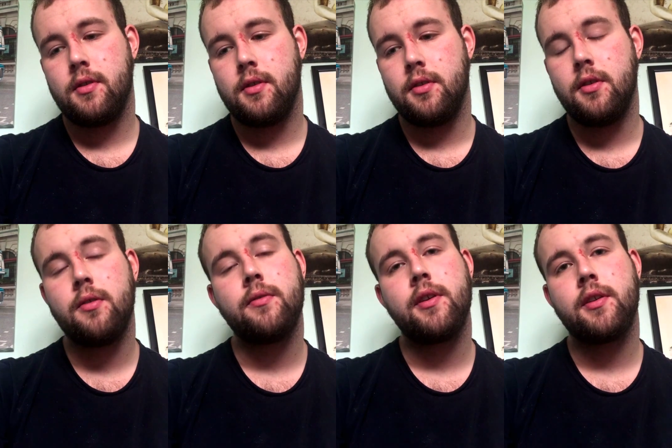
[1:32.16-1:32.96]
And not
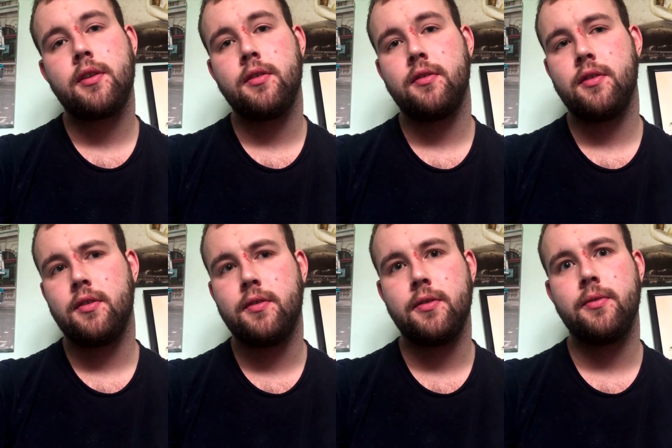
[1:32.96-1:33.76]
only had I
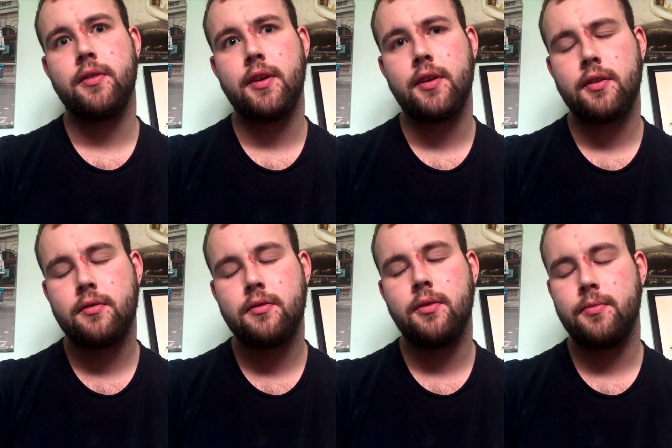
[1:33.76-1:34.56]
considered suicide,
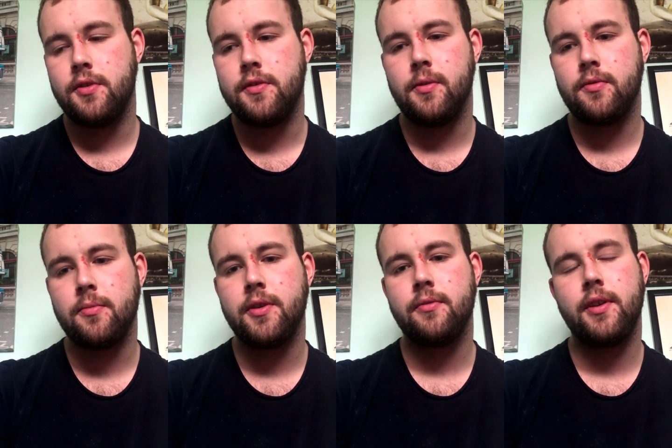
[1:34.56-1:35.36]
I'd come to terms
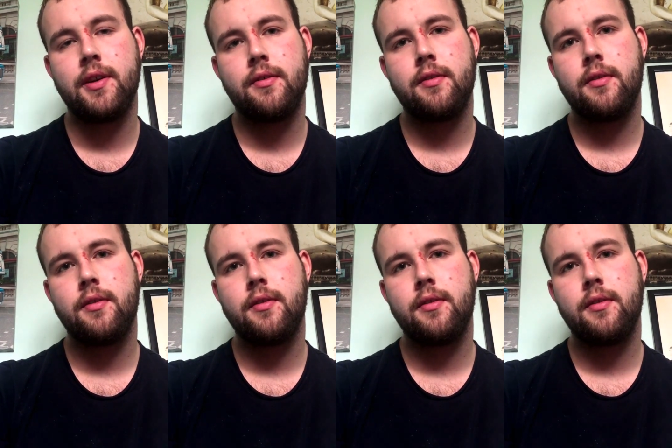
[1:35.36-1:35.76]
with my own death.